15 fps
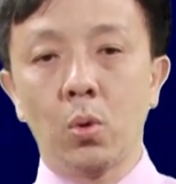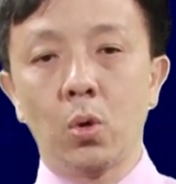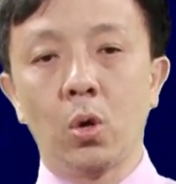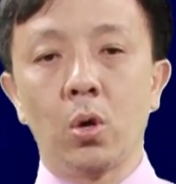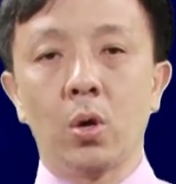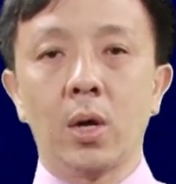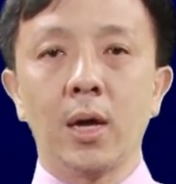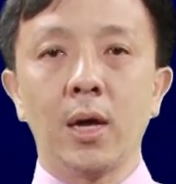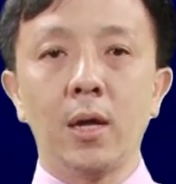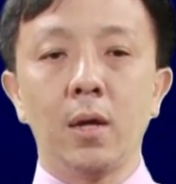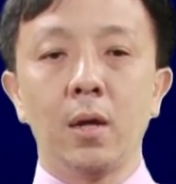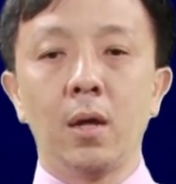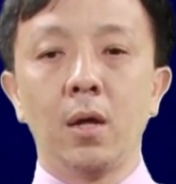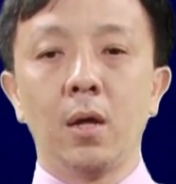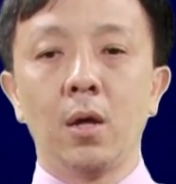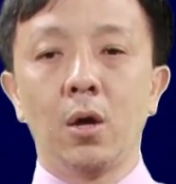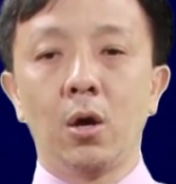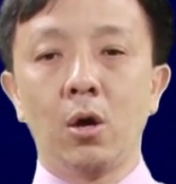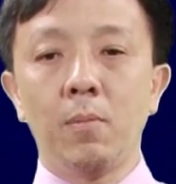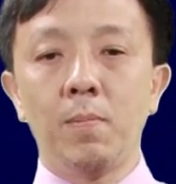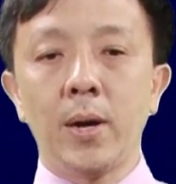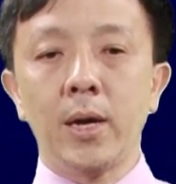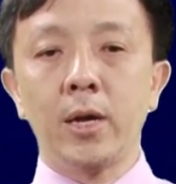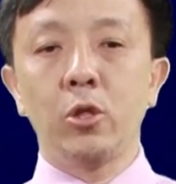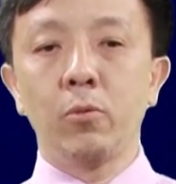or by a